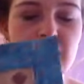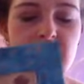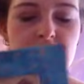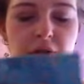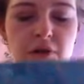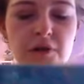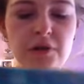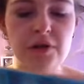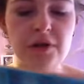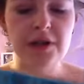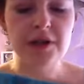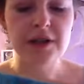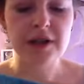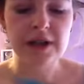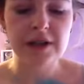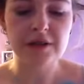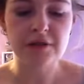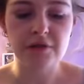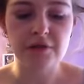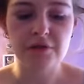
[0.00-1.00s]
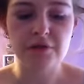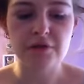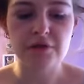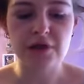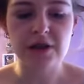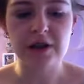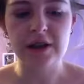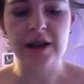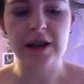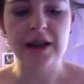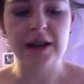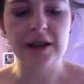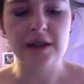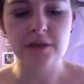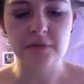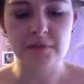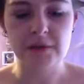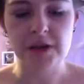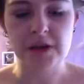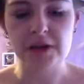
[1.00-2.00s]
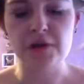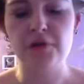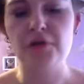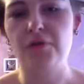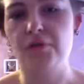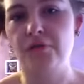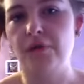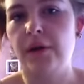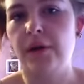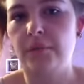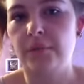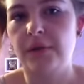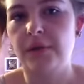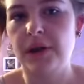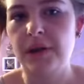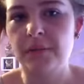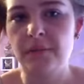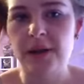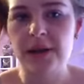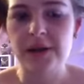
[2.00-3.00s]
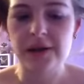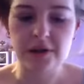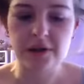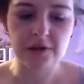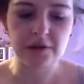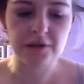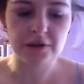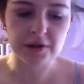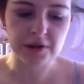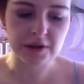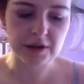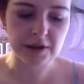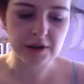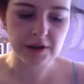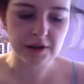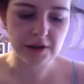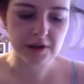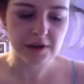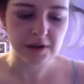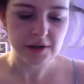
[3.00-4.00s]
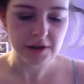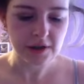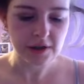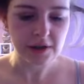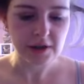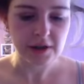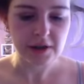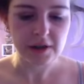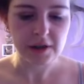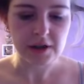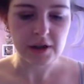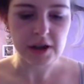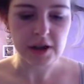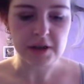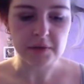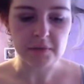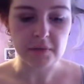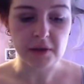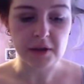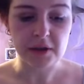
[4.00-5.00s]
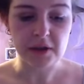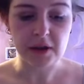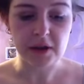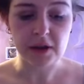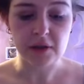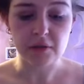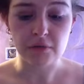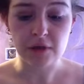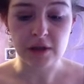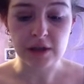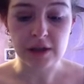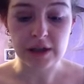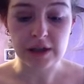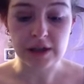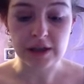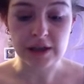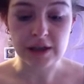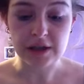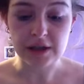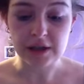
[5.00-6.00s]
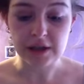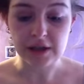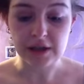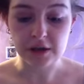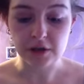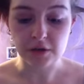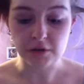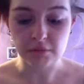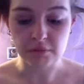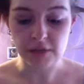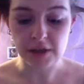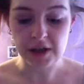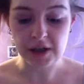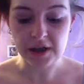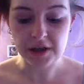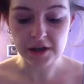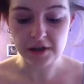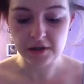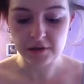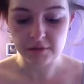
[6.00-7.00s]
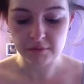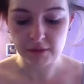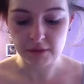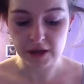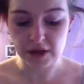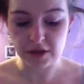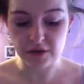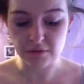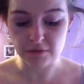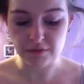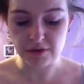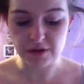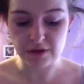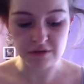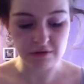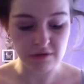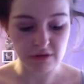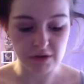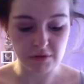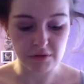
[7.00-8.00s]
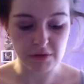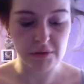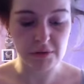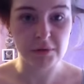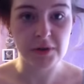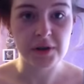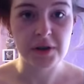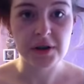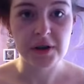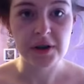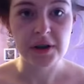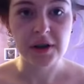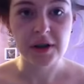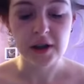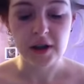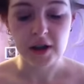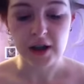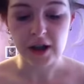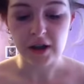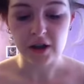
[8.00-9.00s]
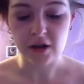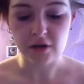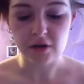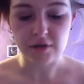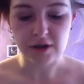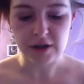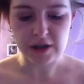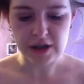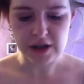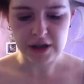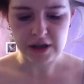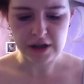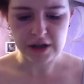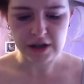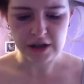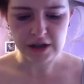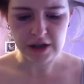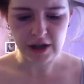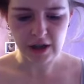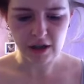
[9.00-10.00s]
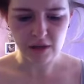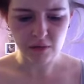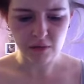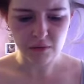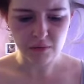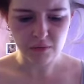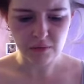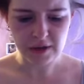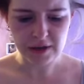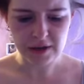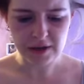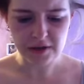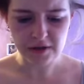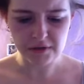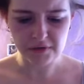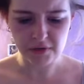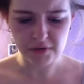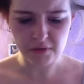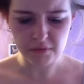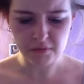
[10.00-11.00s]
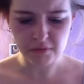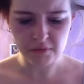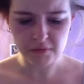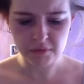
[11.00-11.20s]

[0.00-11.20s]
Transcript: it looks, it doesn't look like it's being crappily made. It looks like it's being like really nicely made by somewhere. I don't know. I can't really tell where this is from.